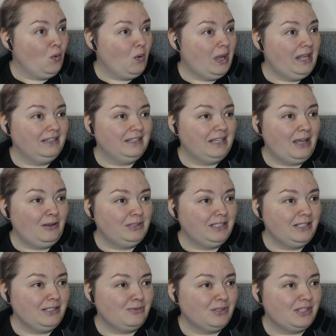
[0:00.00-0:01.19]
Well, now
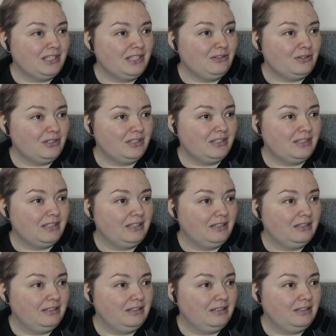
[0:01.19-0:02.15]
this was interesting.